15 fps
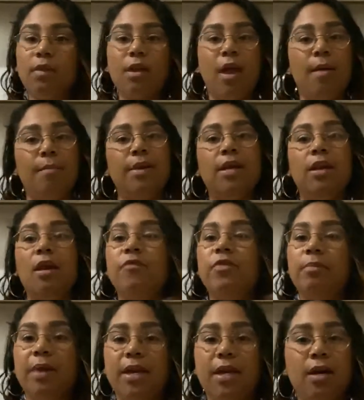I mean, loving
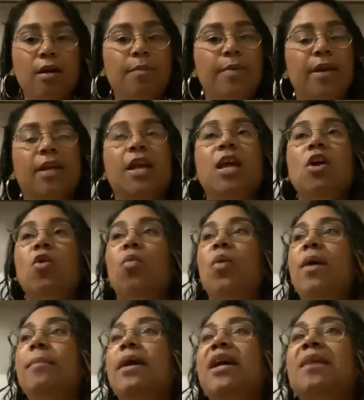makeup and
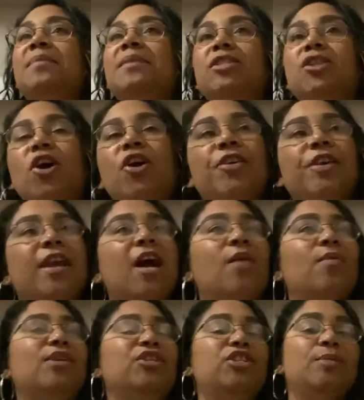where makeup started and how
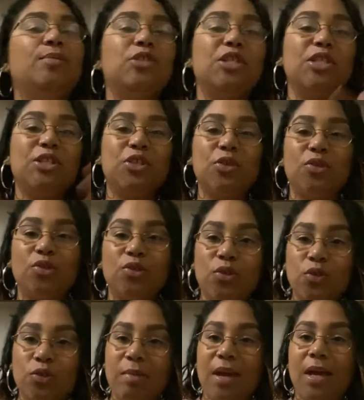Egyptians used to
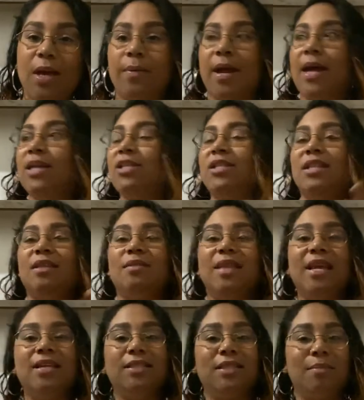use makeup and how they
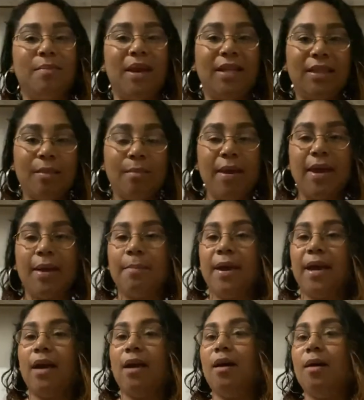used to make the make
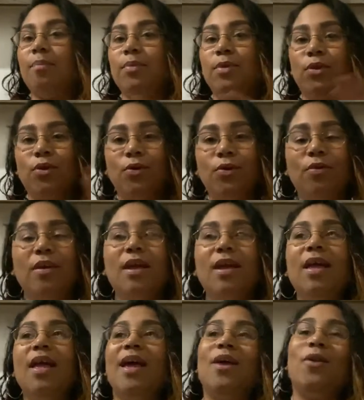makeup, you know,
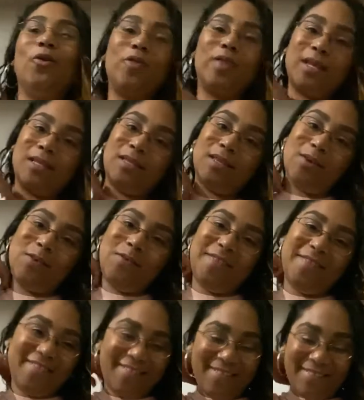and all that stuff.
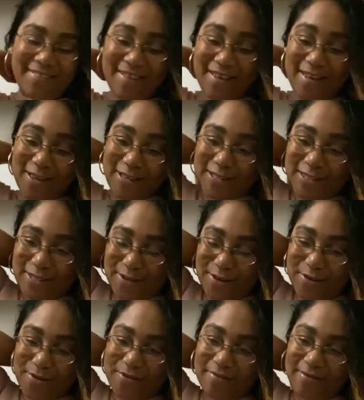
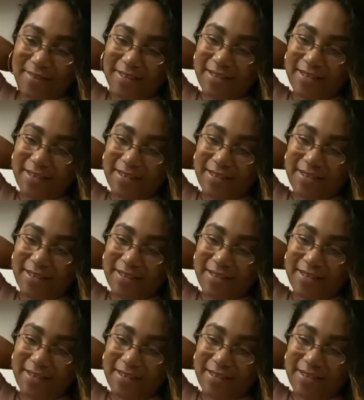So